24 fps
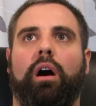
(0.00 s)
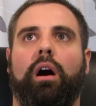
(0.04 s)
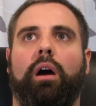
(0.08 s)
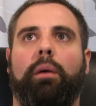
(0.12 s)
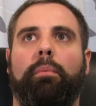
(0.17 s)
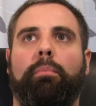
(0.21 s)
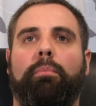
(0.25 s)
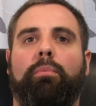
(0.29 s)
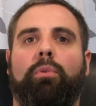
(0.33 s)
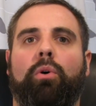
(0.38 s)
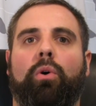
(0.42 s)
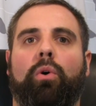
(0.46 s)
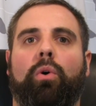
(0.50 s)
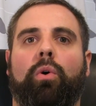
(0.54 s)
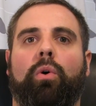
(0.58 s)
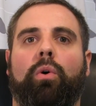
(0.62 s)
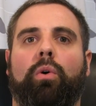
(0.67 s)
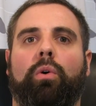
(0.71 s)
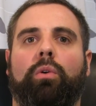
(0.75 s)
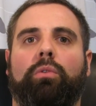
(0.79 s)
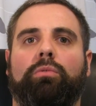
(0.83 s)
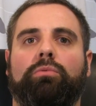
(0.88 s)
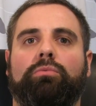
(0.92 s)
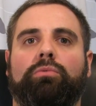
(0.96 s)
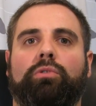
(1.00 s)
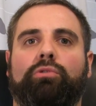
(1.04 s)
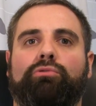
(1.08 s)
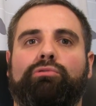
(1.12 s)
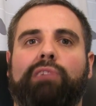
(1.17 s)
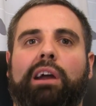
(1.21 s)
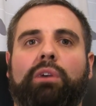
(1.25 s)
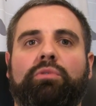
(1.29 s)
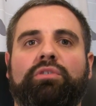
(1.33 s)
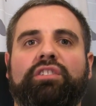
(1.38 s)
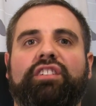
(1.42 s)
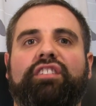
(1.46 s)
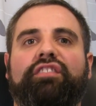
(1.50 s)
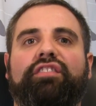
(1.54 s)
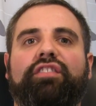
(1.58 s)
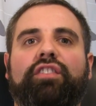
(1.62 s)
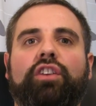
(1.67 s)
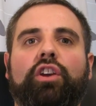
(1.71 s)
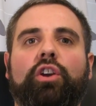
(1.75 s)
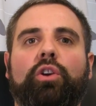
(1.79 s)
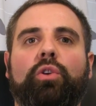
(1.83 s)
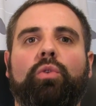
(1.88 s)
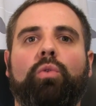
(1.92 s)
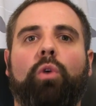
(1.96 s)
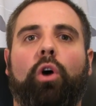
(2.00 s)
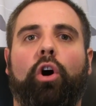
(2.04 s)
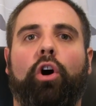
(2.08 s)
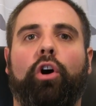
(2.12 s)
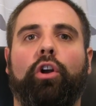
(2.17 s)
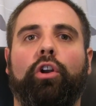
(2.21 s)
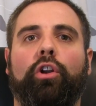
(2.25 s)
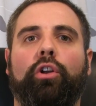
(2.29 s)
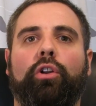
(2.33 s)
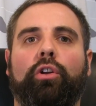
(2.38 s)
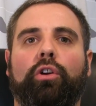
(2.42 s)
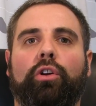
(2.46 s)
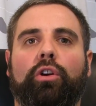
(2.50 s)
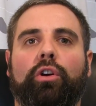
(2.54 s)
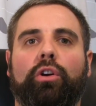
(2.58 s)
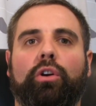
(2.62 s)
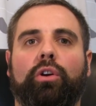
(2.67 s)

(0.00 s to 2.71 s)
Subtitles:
a more rounded view on